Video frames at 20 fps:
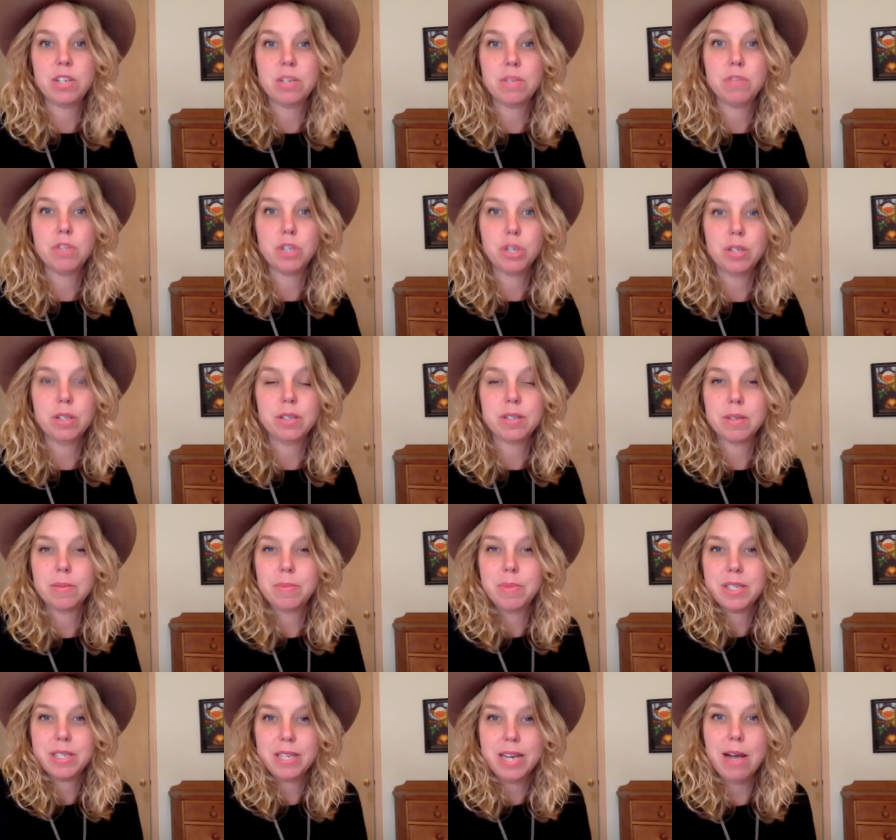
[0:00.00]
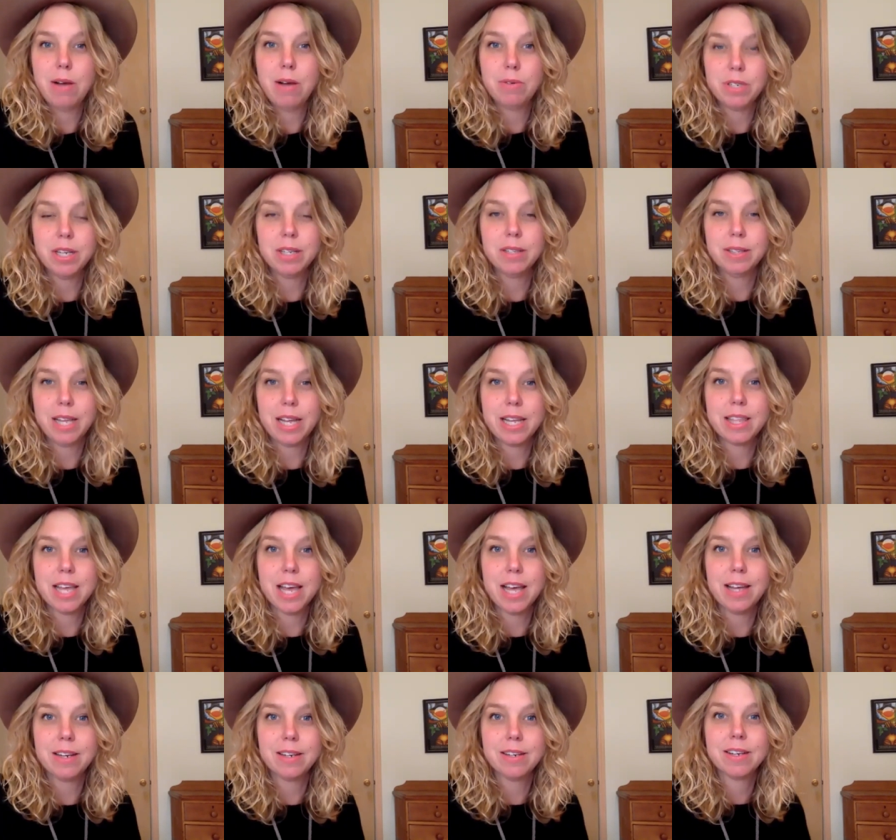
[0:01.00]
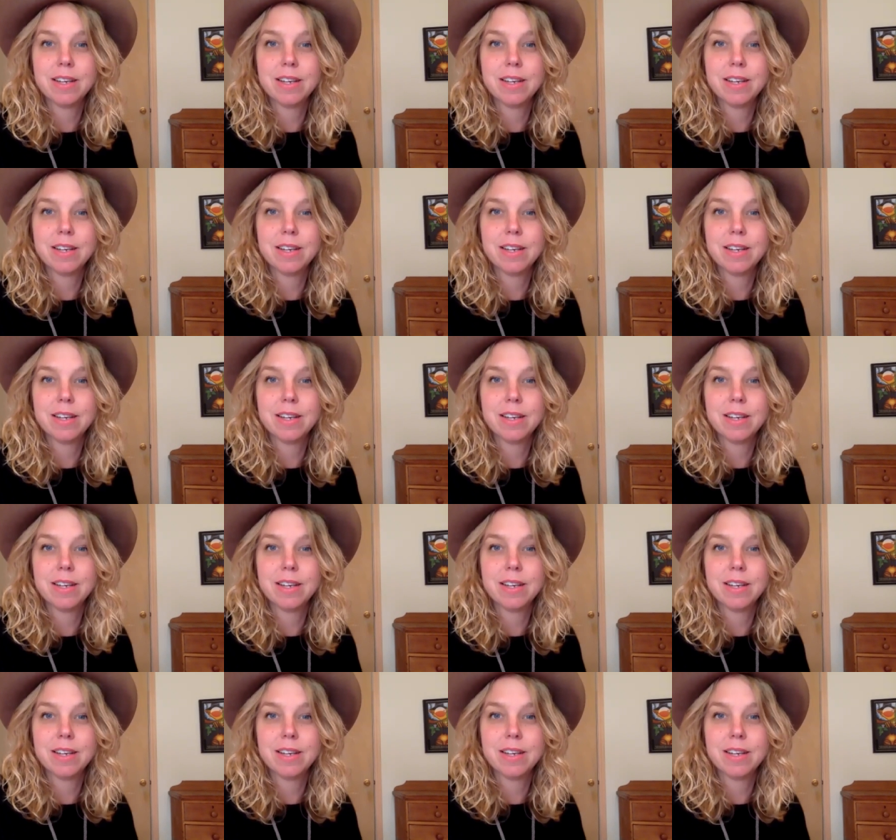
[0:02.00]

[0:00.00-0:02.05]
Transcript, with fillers: of journalism is now done like that.